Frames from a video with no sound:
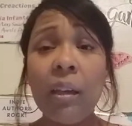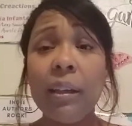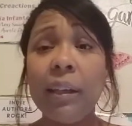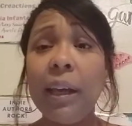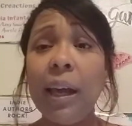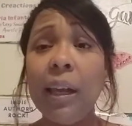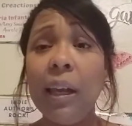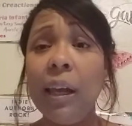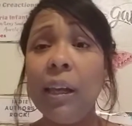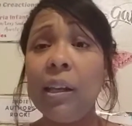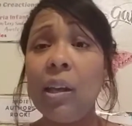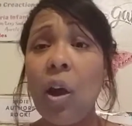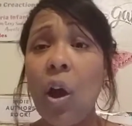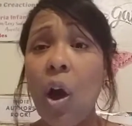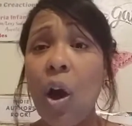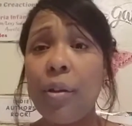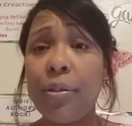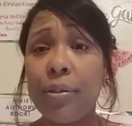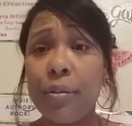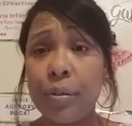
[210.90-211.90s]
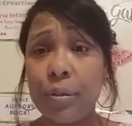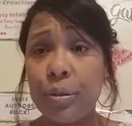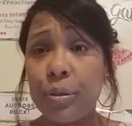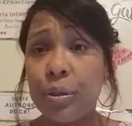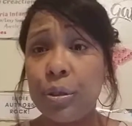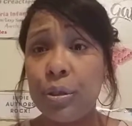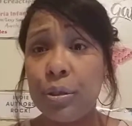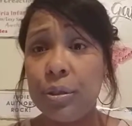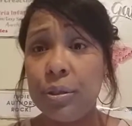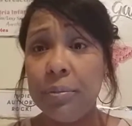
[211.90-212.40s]
get any authors
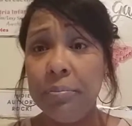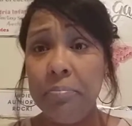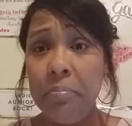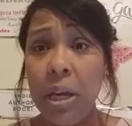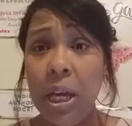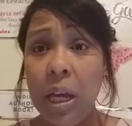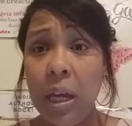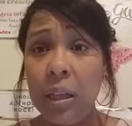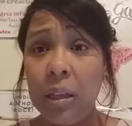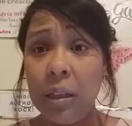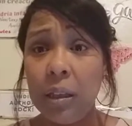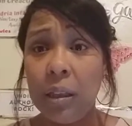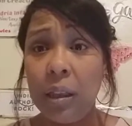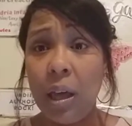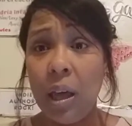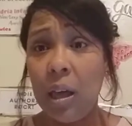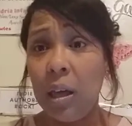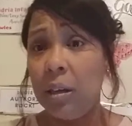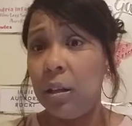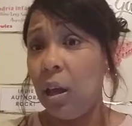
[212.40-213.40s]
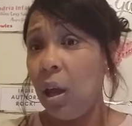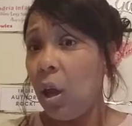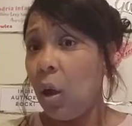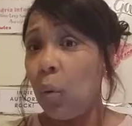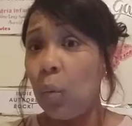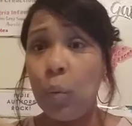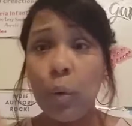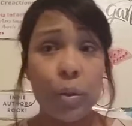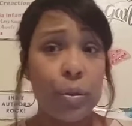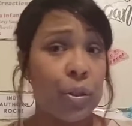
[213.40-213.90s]
to submit, then
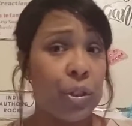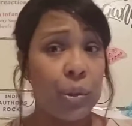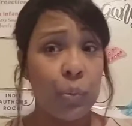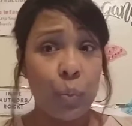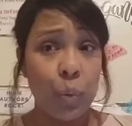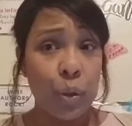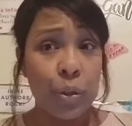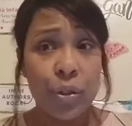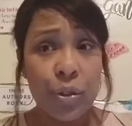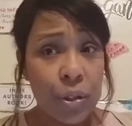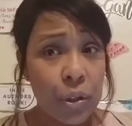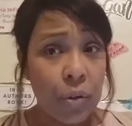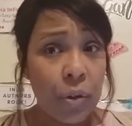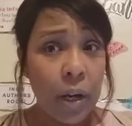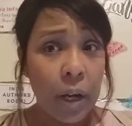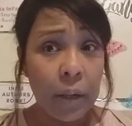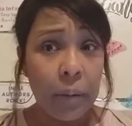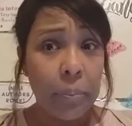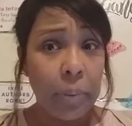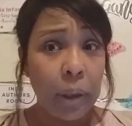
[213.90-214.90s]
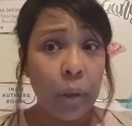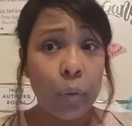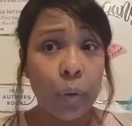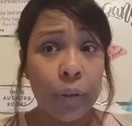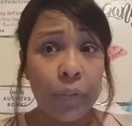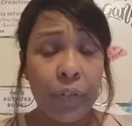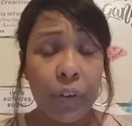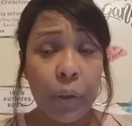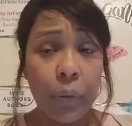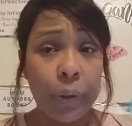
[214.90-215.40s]
we're still going to be
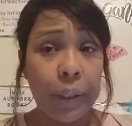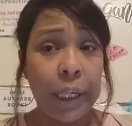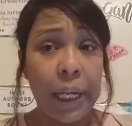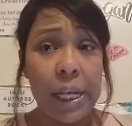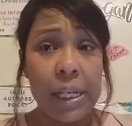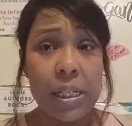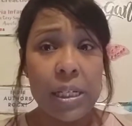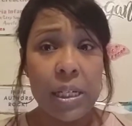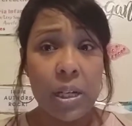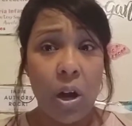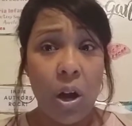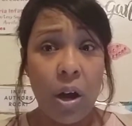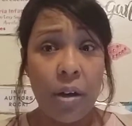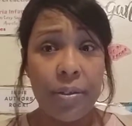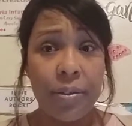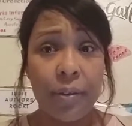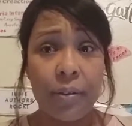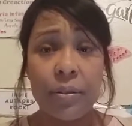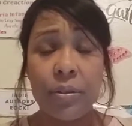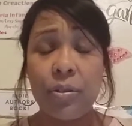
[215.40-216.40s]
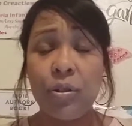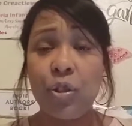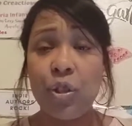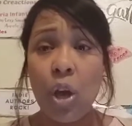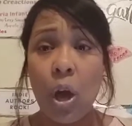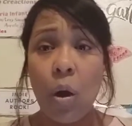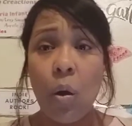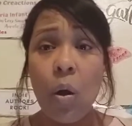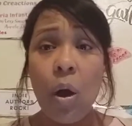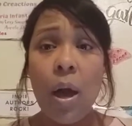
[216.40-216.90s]
reviewing indie authors.
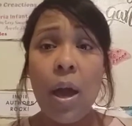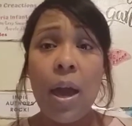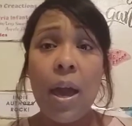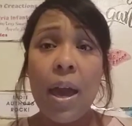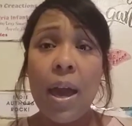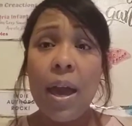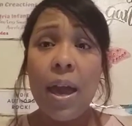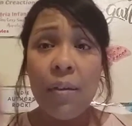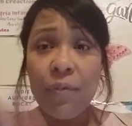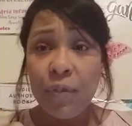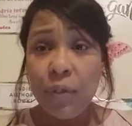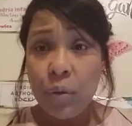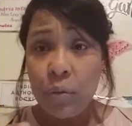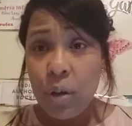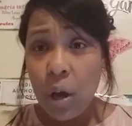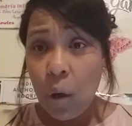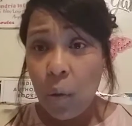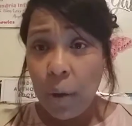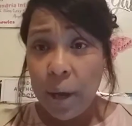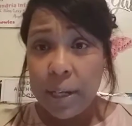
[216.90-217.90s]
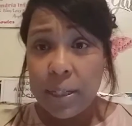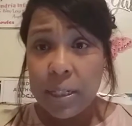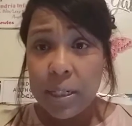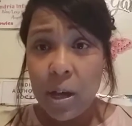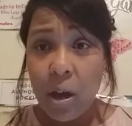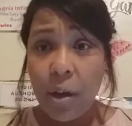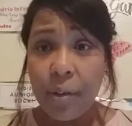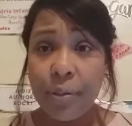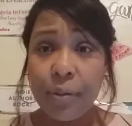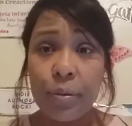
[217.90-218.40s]
So if you know
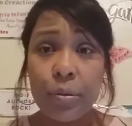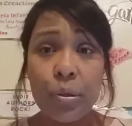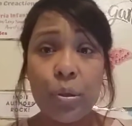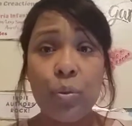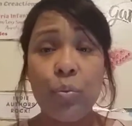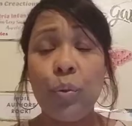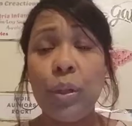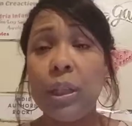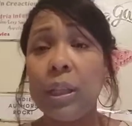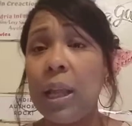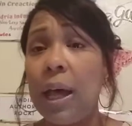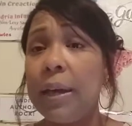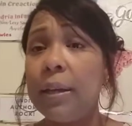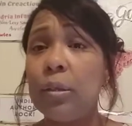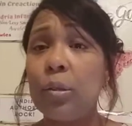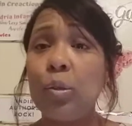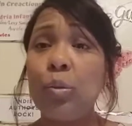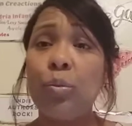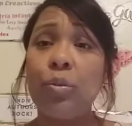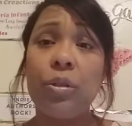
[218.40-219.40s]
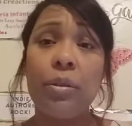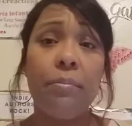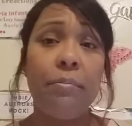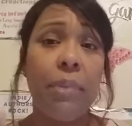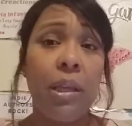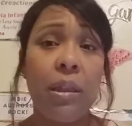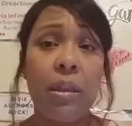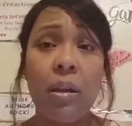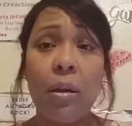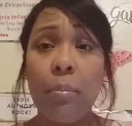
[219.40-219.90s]
indie authors who would like to
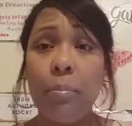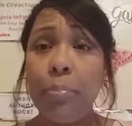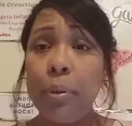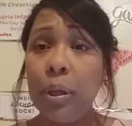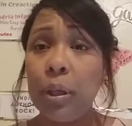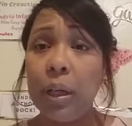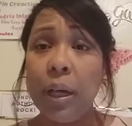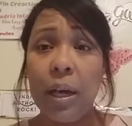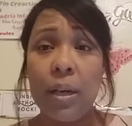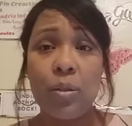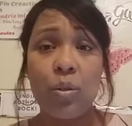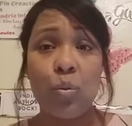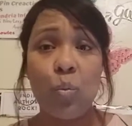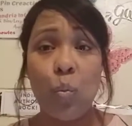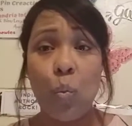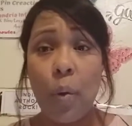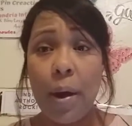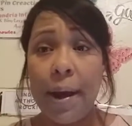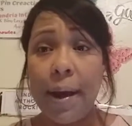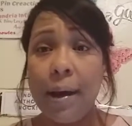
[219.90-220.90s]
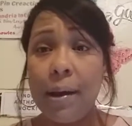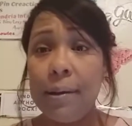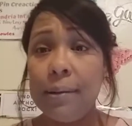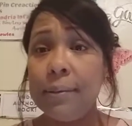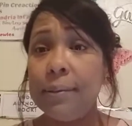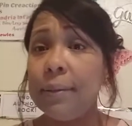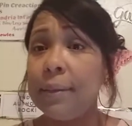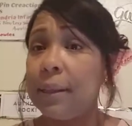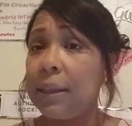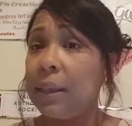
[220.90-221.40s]
submit their book as
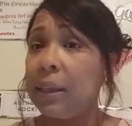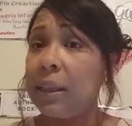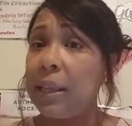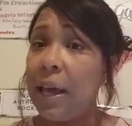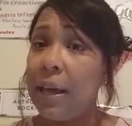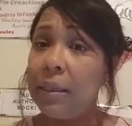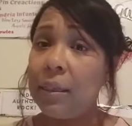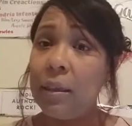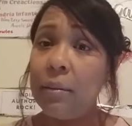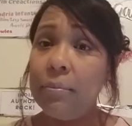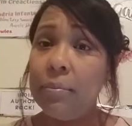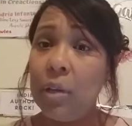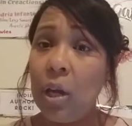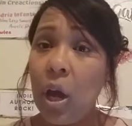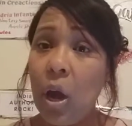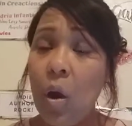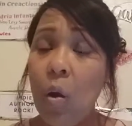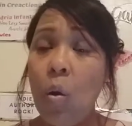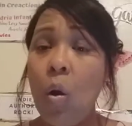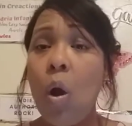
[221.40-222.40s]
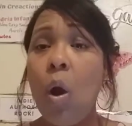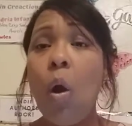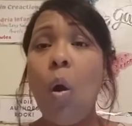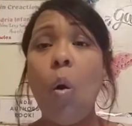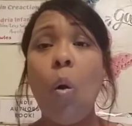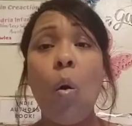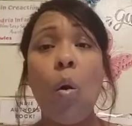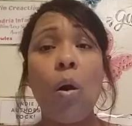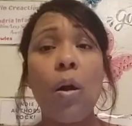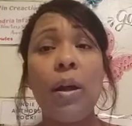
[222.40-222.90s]
well, let them know.
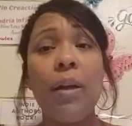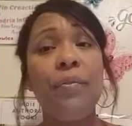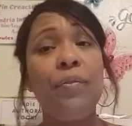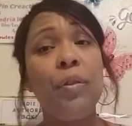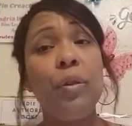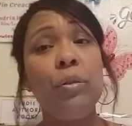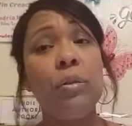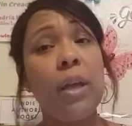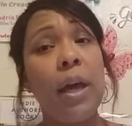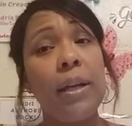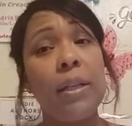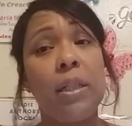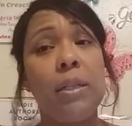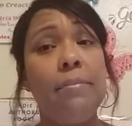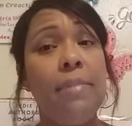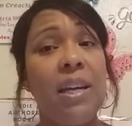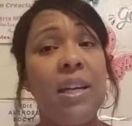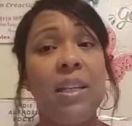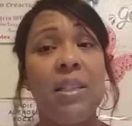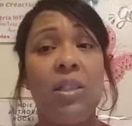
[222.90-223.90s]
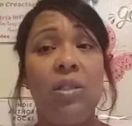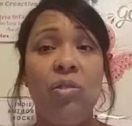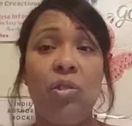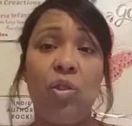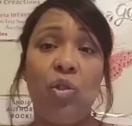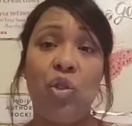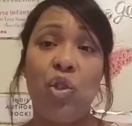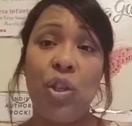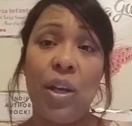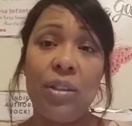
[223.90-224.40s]
Or if you'd like to make a
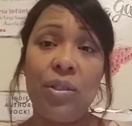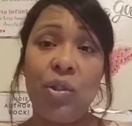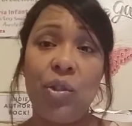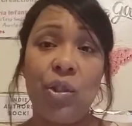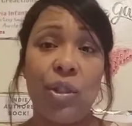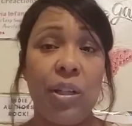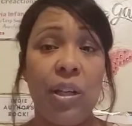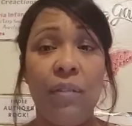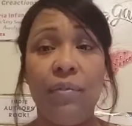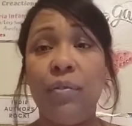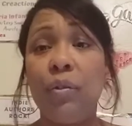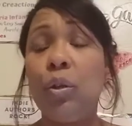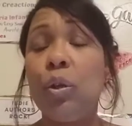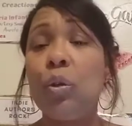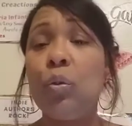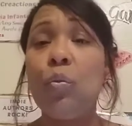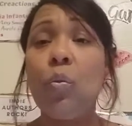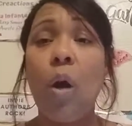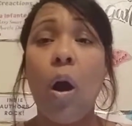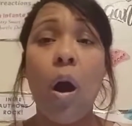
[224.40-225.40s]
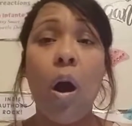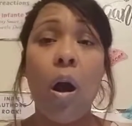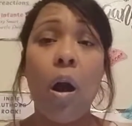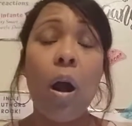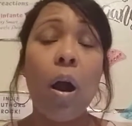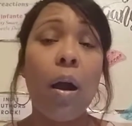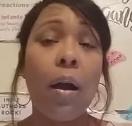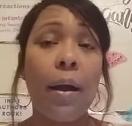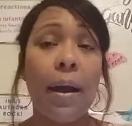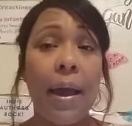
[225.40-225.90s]
suggestion, if you
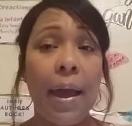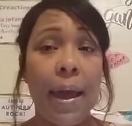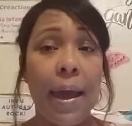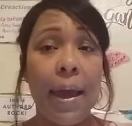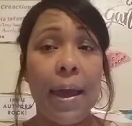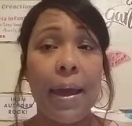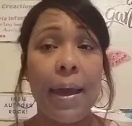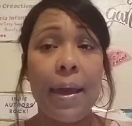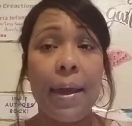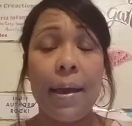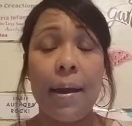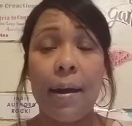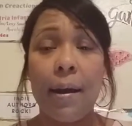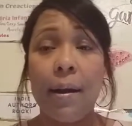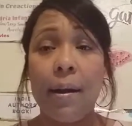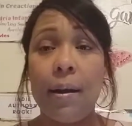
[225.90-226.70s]
are a